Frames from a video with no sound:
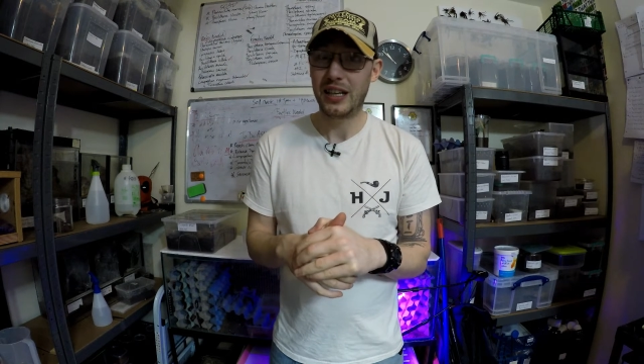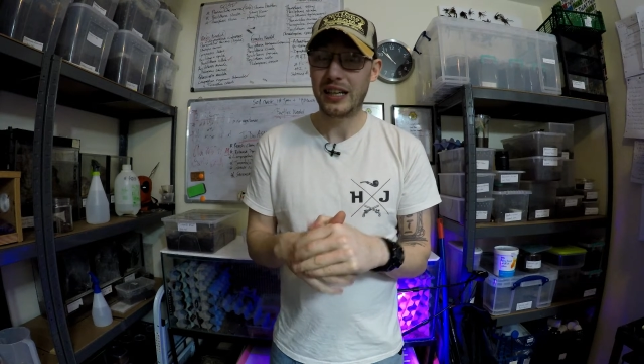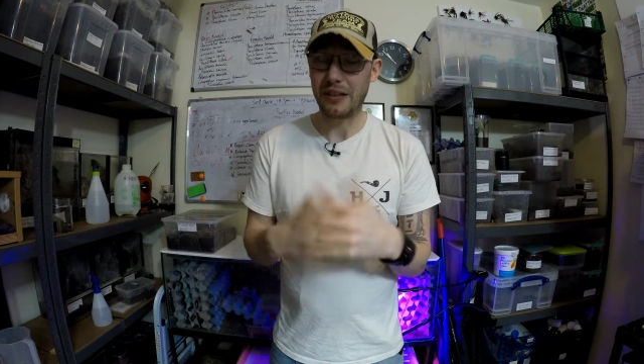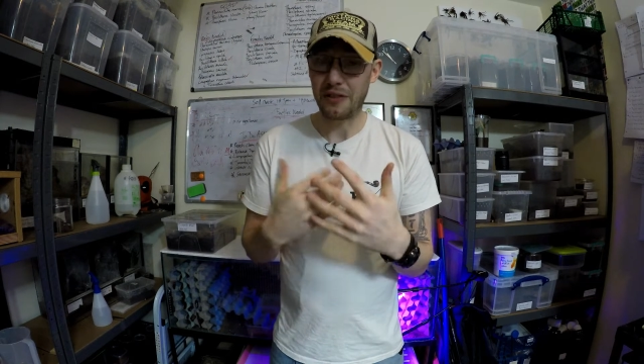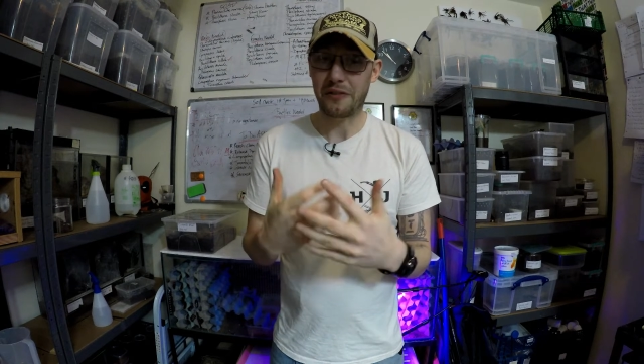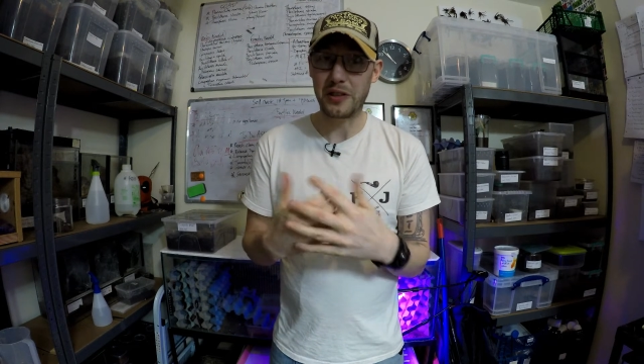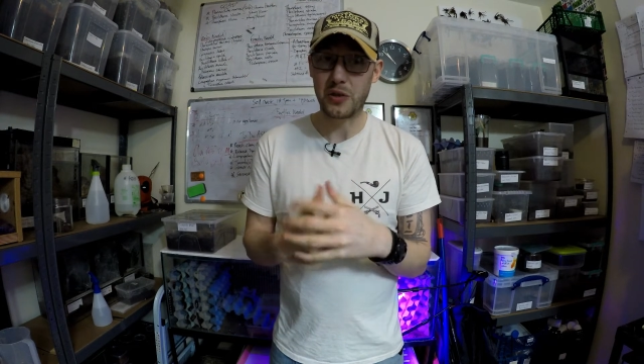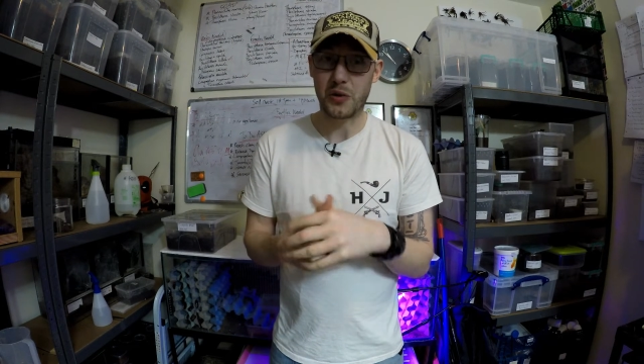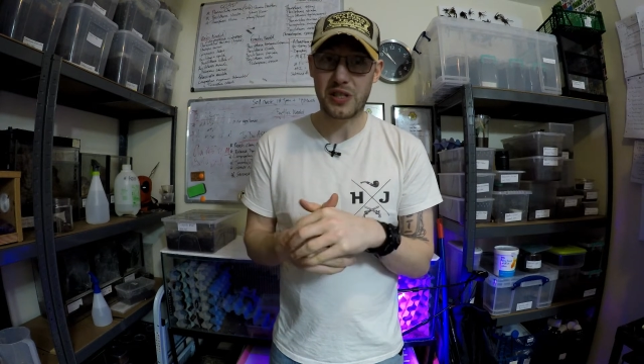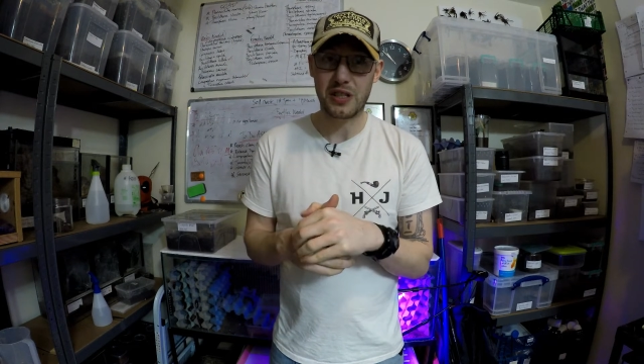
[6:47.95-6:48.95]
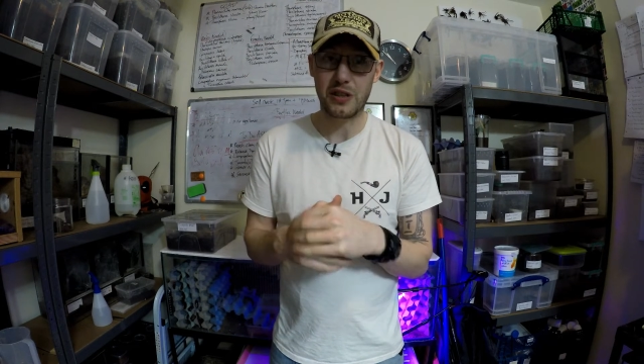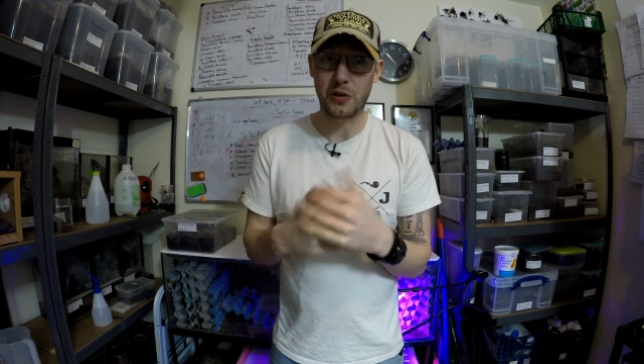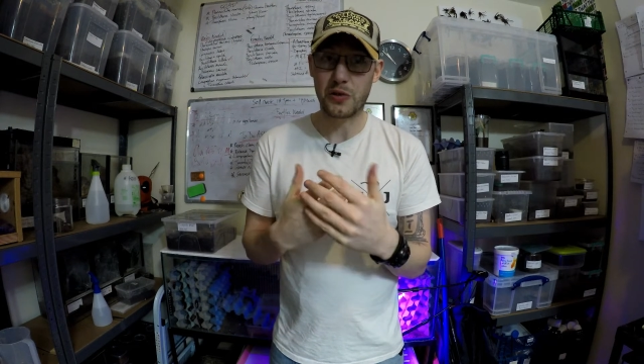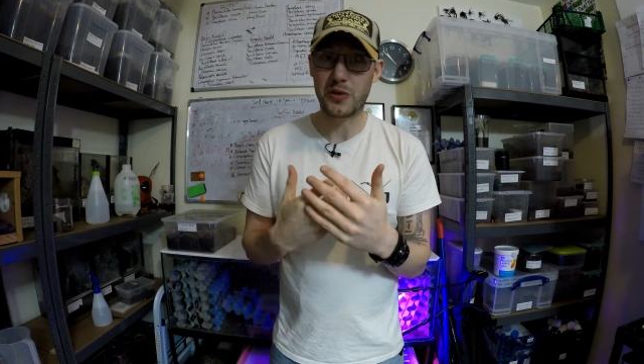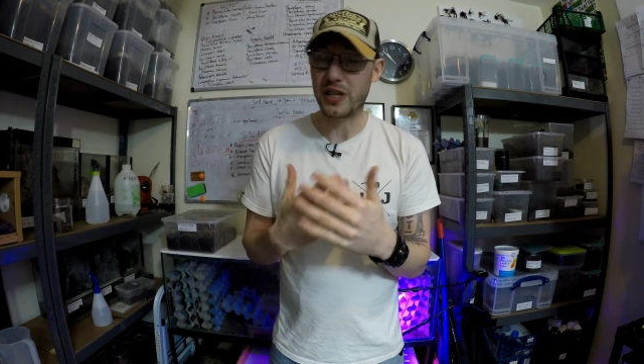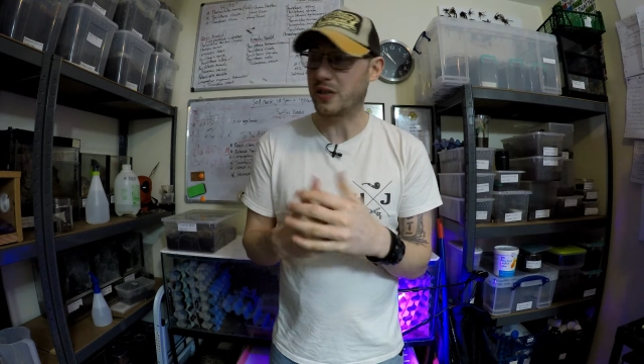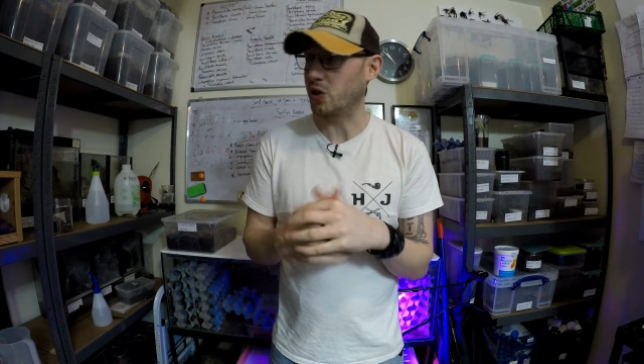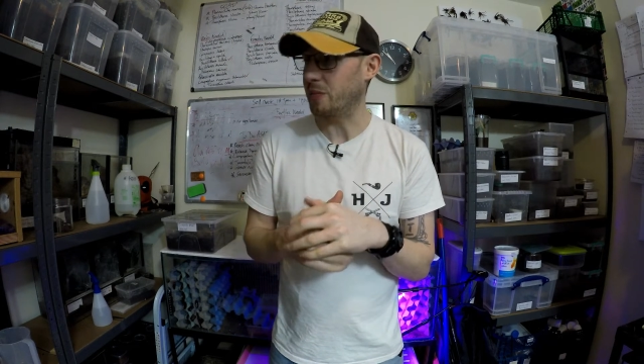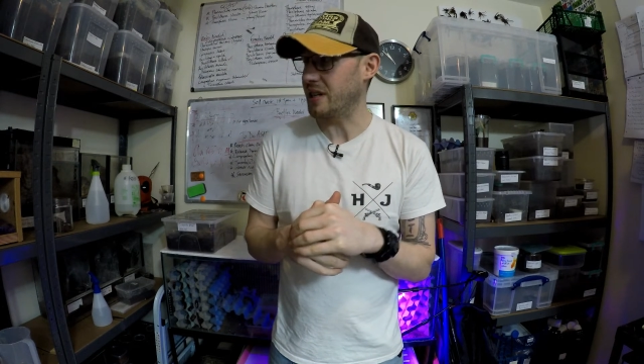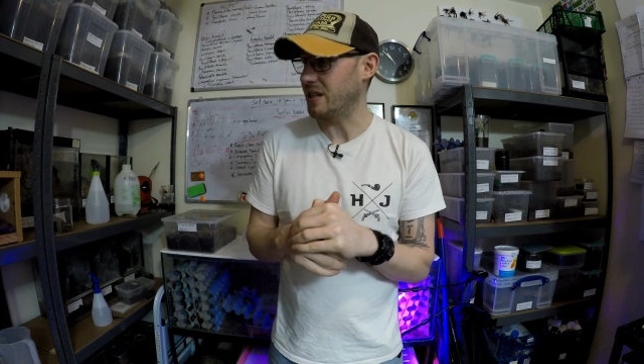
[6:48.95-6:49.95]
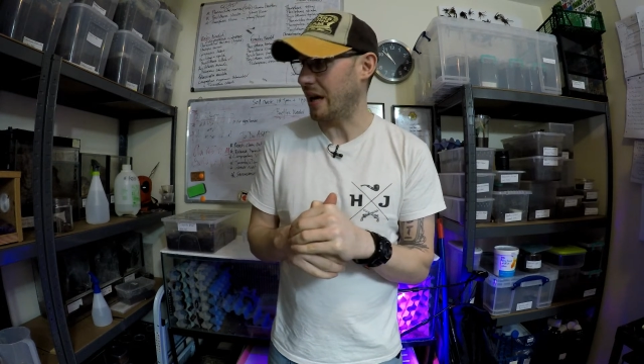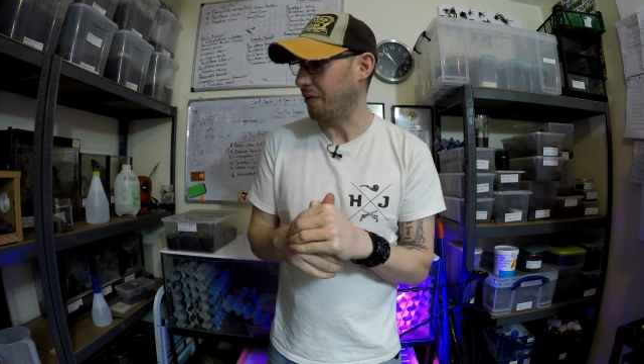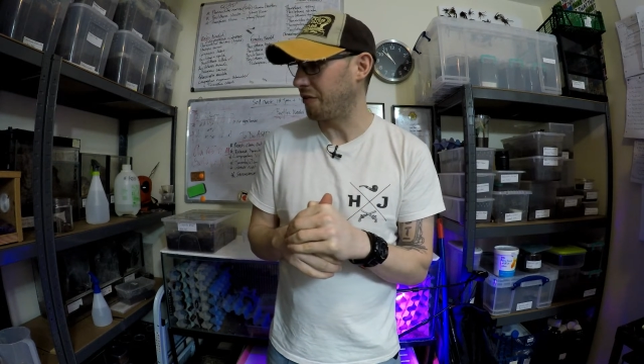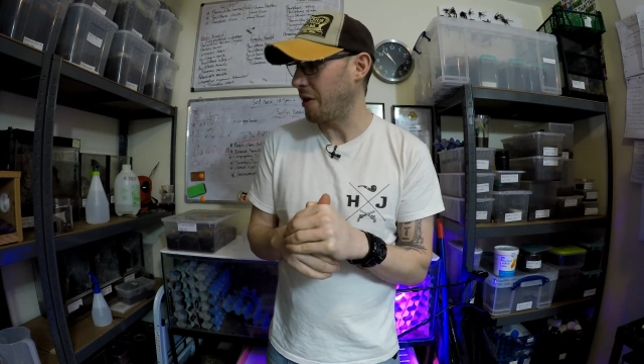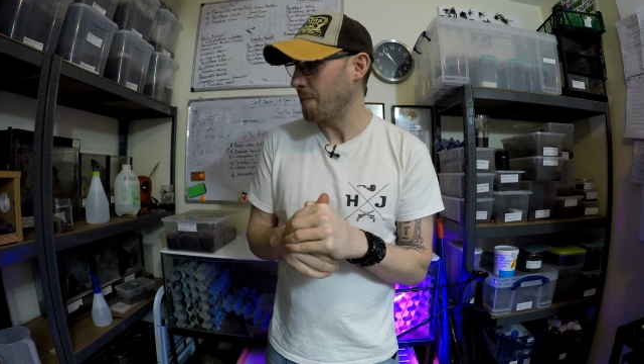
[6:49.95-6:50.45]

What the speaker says: even if I don't, you know, do say so myself.